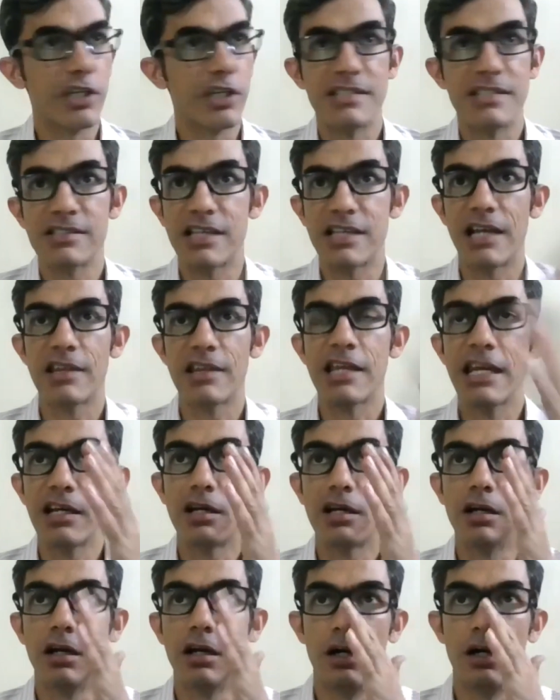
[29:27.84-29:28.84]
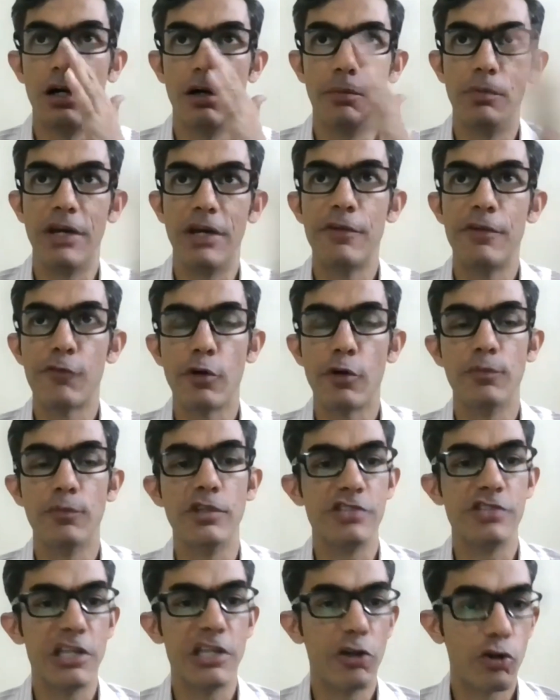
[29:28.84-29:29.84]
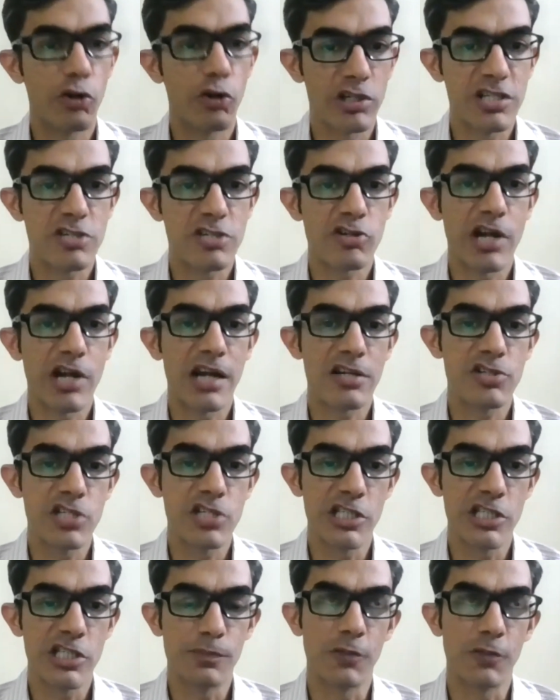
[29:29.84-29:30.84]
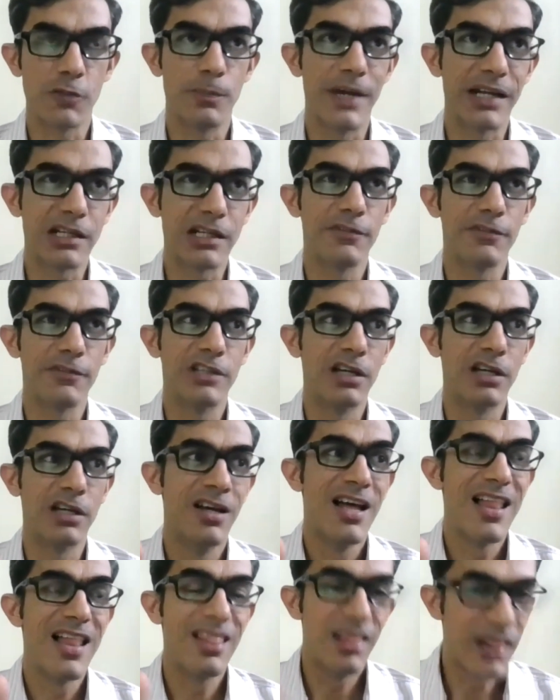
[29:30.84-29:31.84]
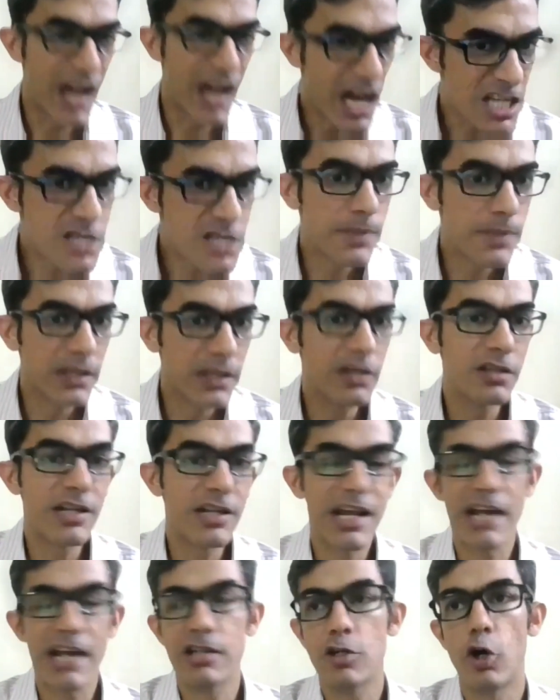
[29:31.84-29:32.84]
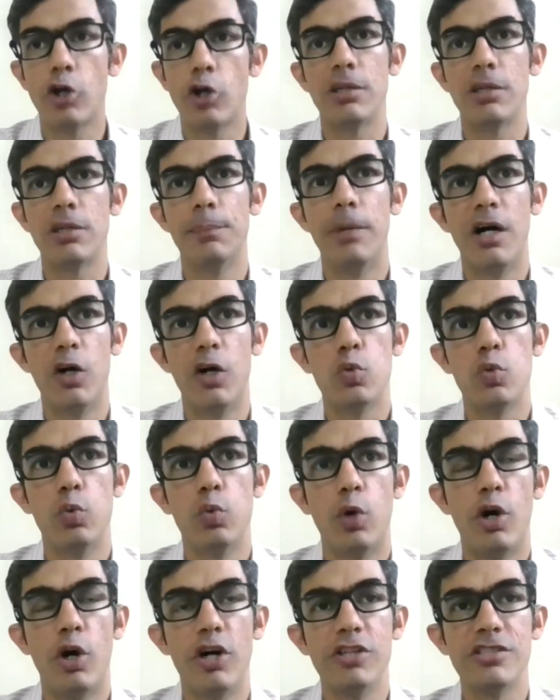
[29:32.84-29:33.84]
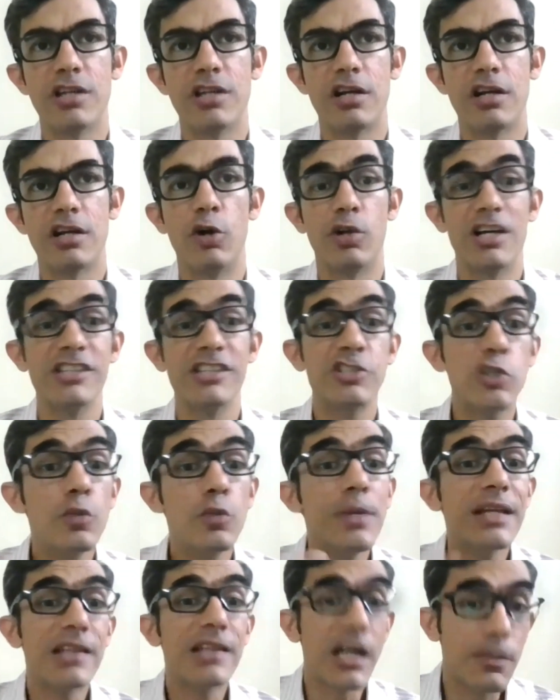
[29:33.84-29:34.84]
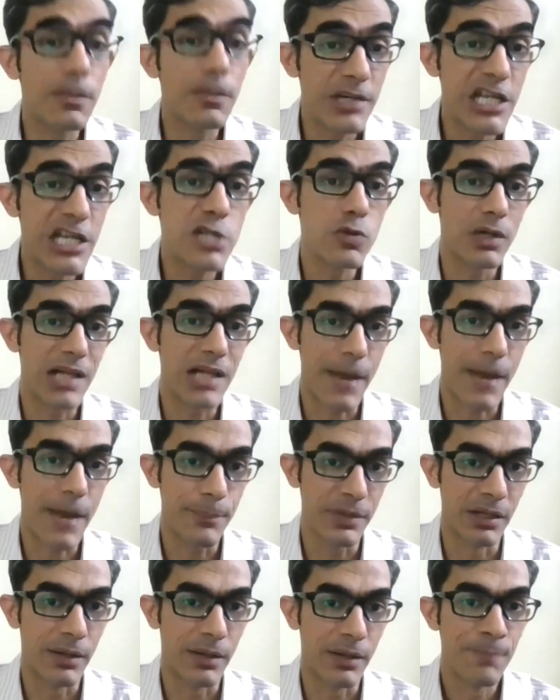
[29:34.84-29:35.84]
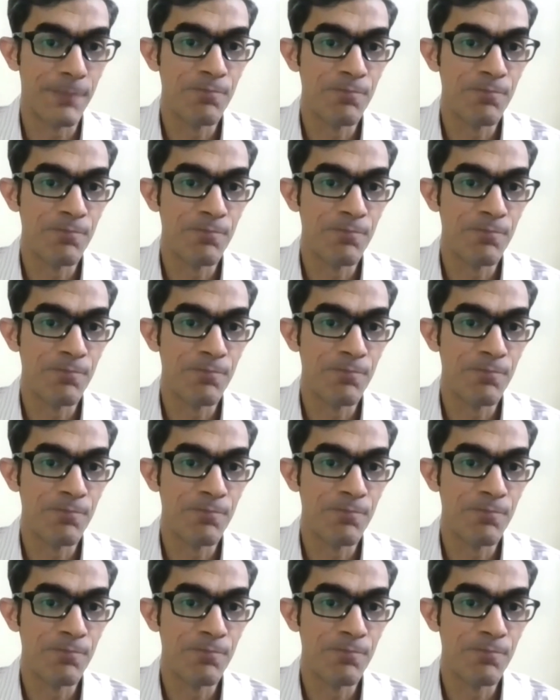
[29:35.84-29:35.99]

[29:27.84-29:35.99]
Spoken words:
yes. I think even from the zero trust strategies perspective, the last pillar that I talked about was around assuming that a breach will happen.